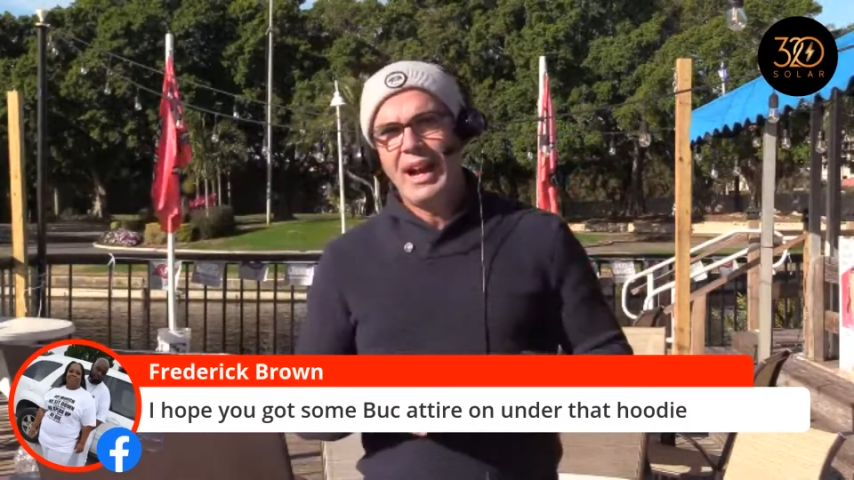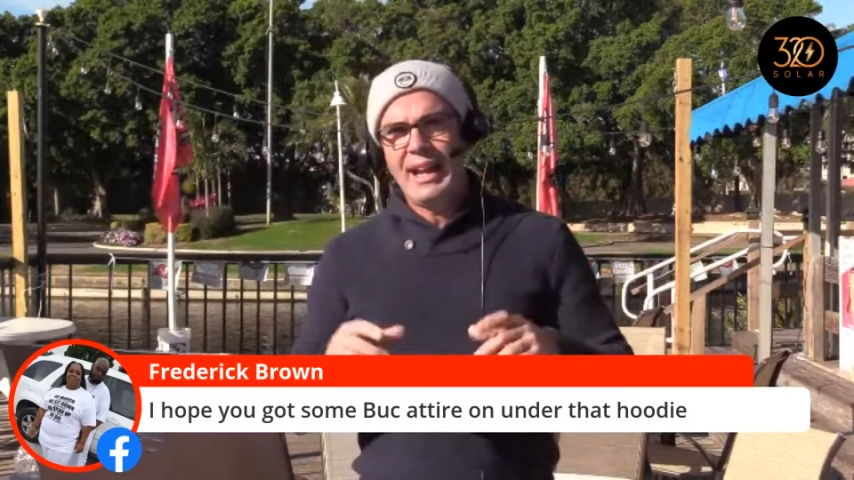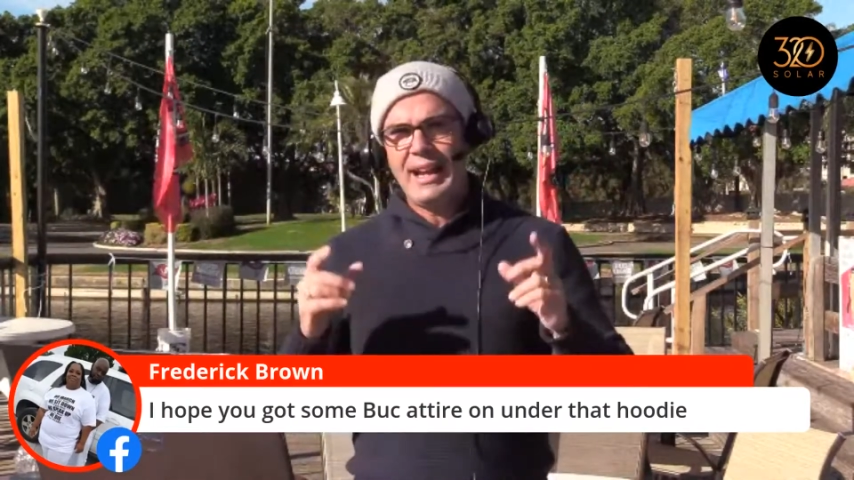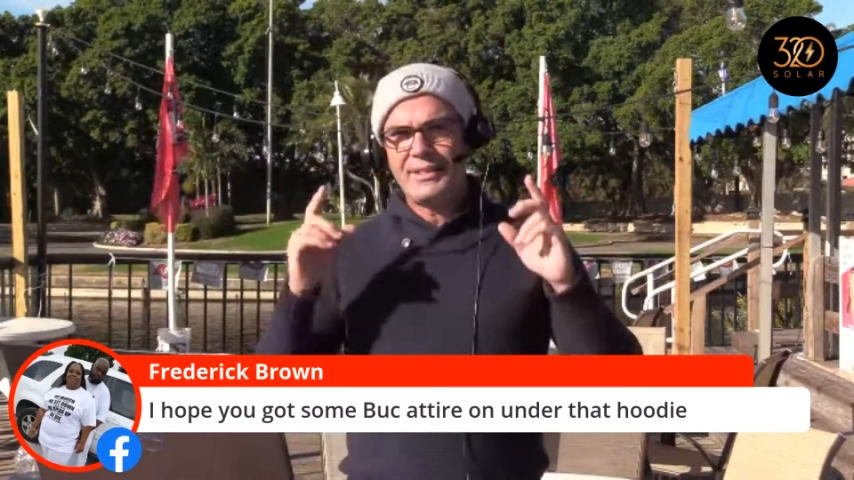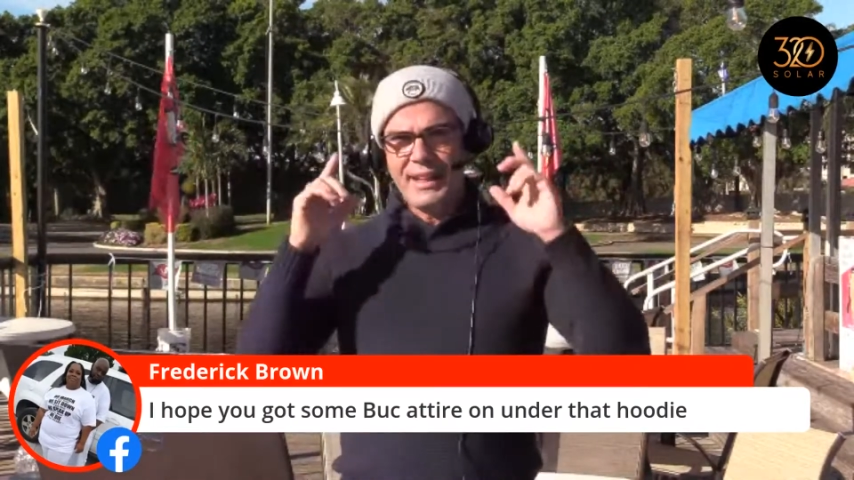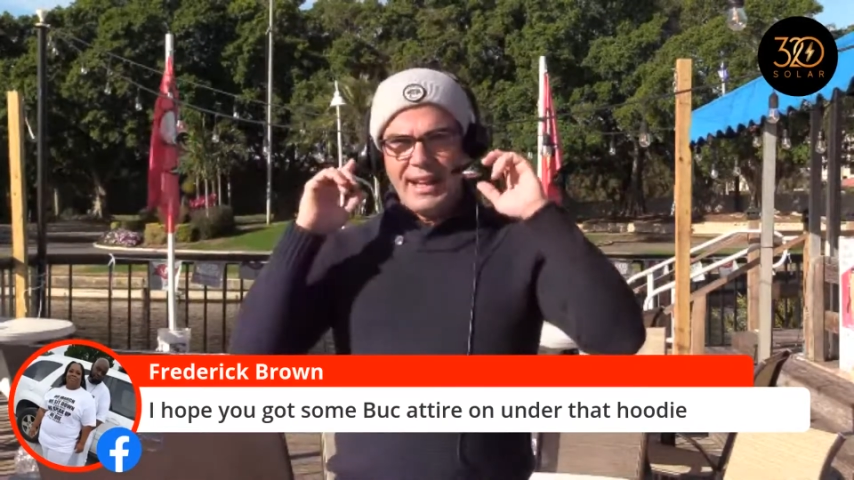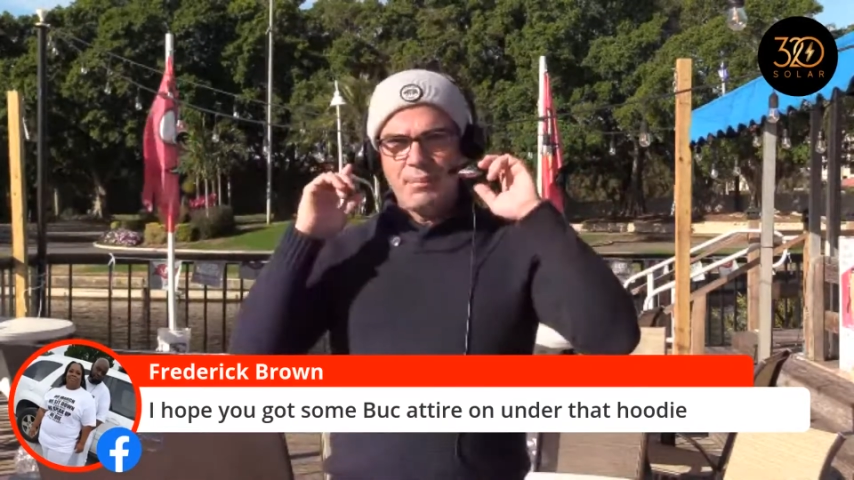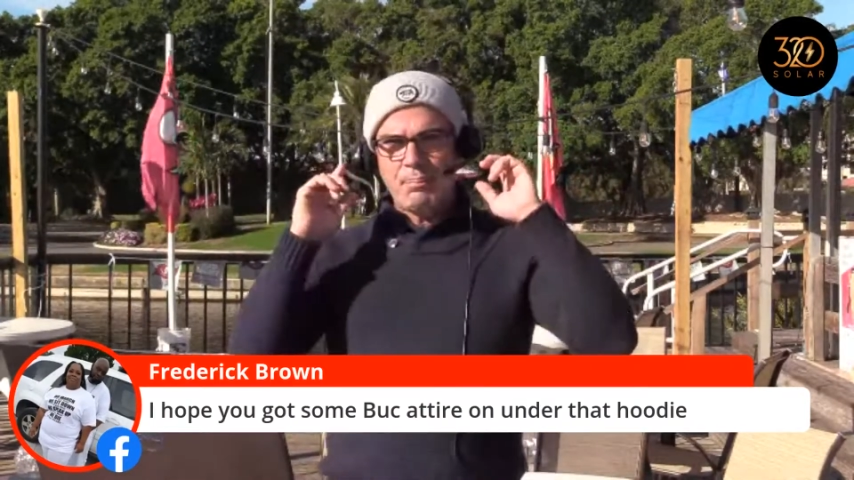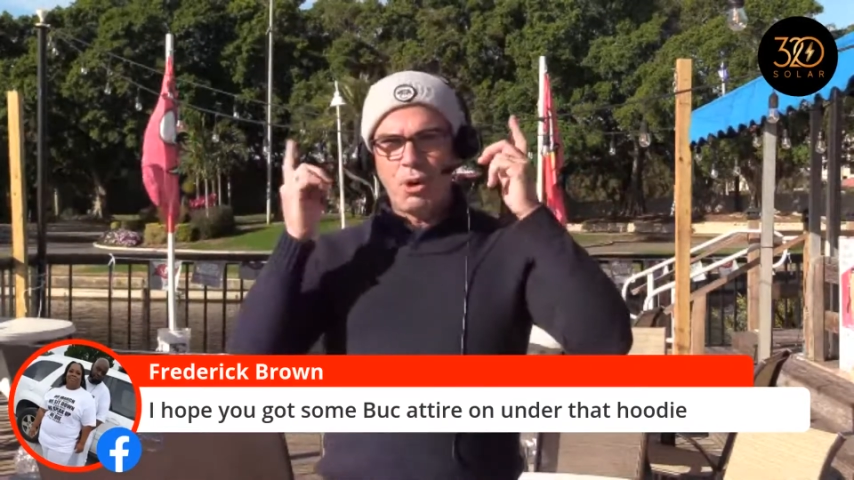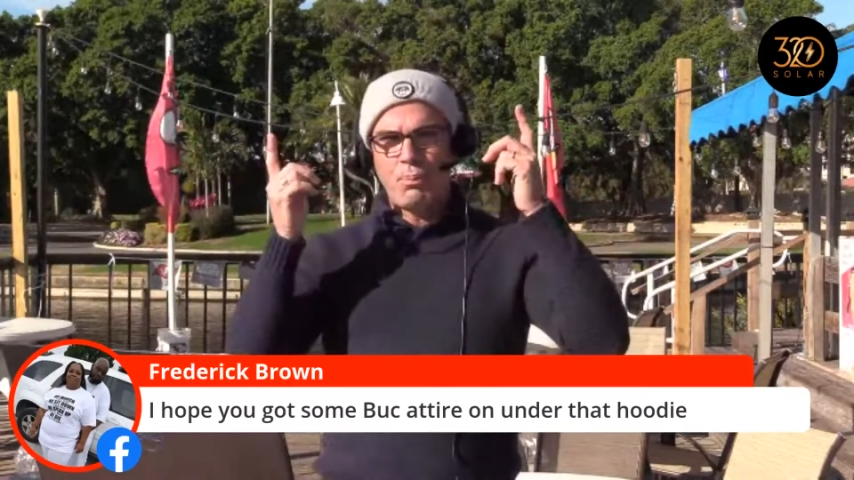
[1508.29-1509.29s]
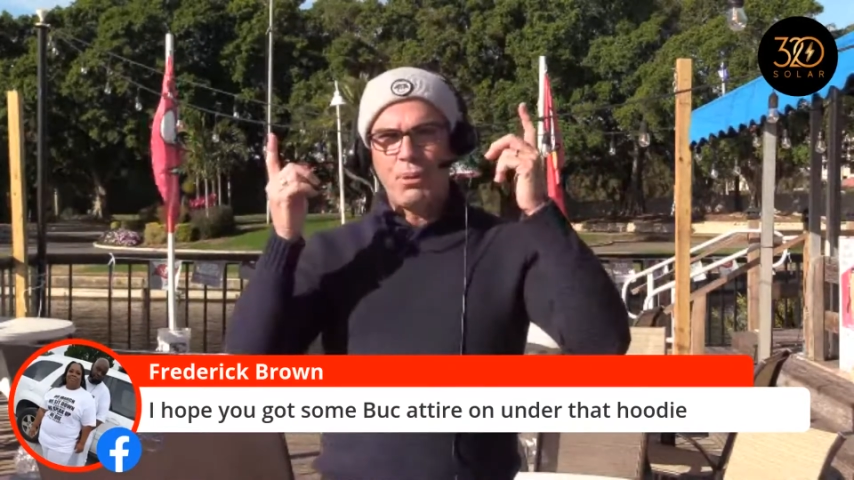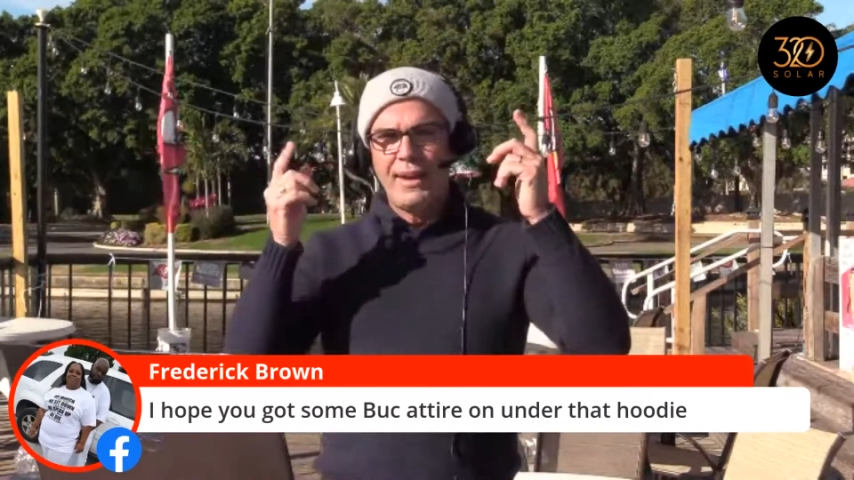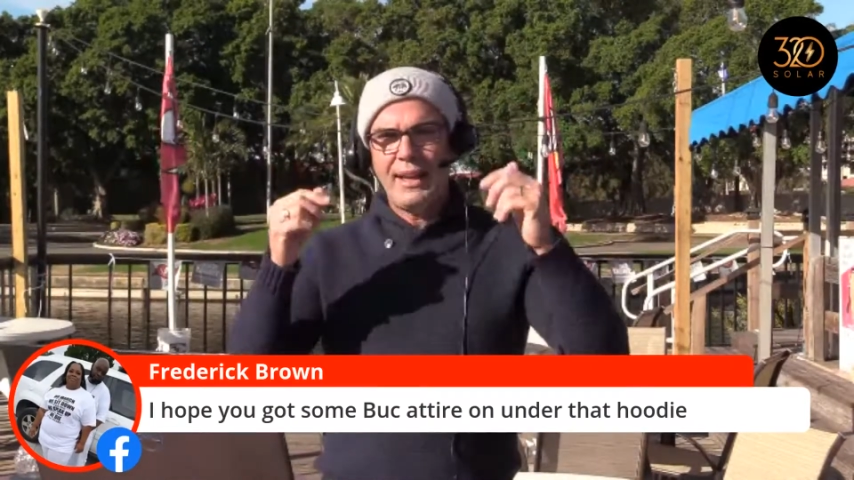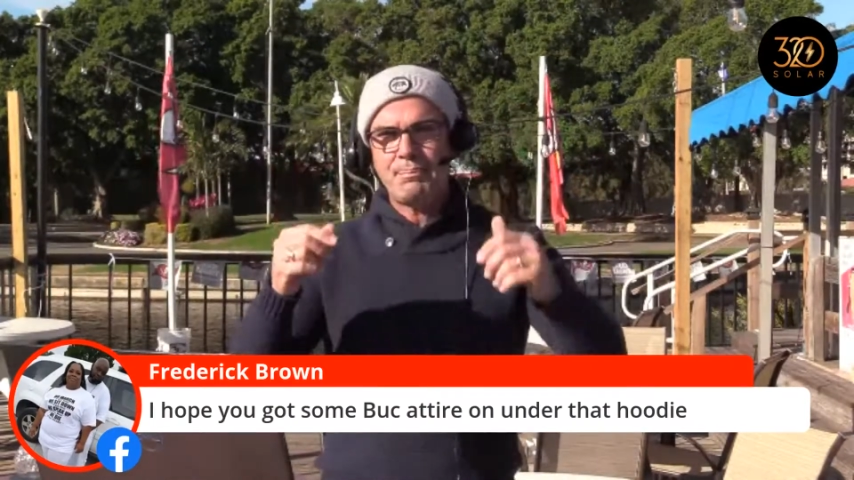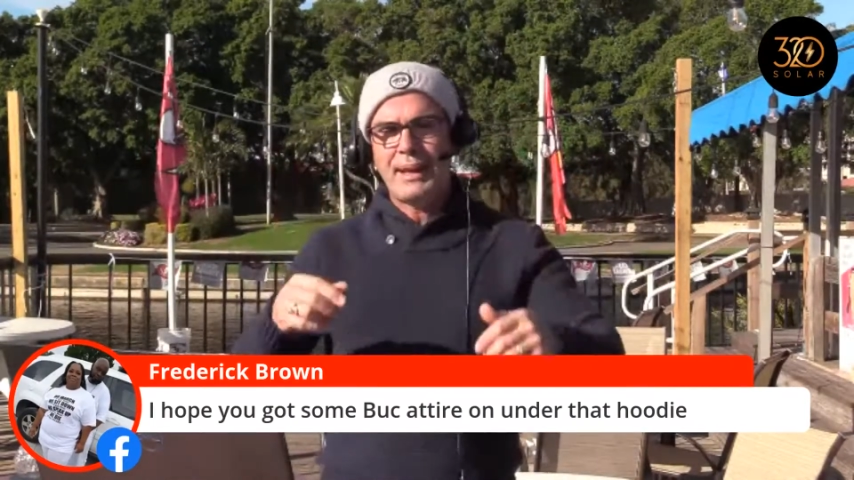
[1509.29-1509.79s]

I had that purple